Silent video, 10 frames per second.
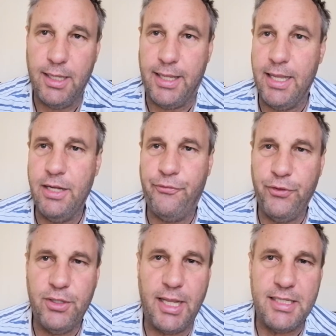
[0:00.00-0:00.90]
Again, a
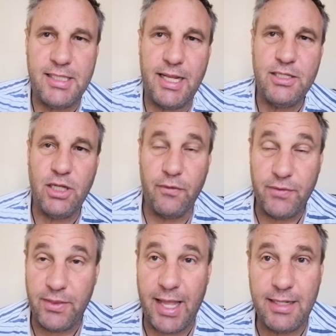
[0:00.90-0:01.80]
few days later,
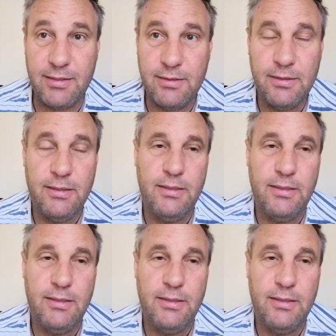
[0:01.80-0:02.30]
after that,